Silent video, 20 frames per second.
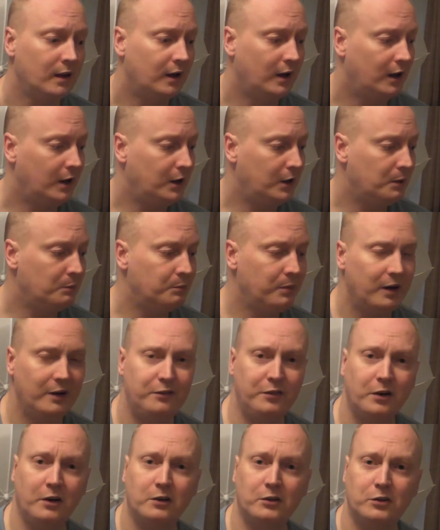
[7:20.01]
But if
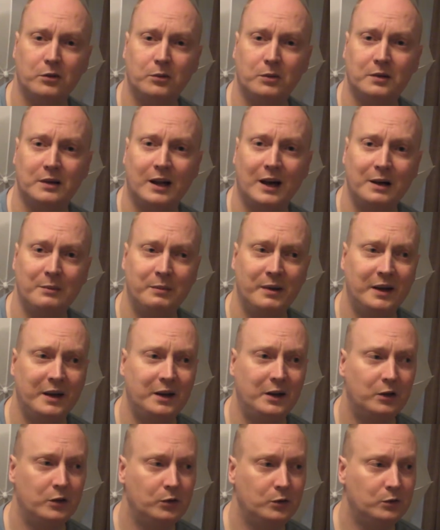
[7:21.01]
you're someone like me
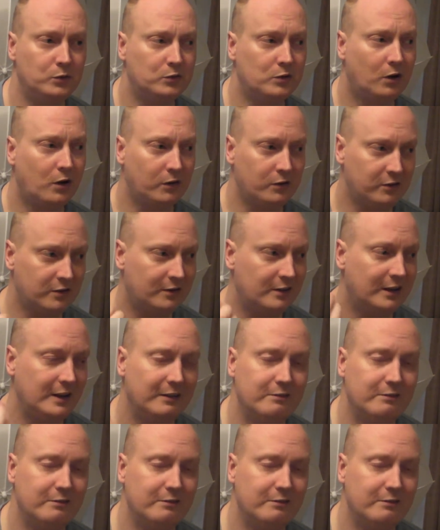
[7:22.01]
who's constantly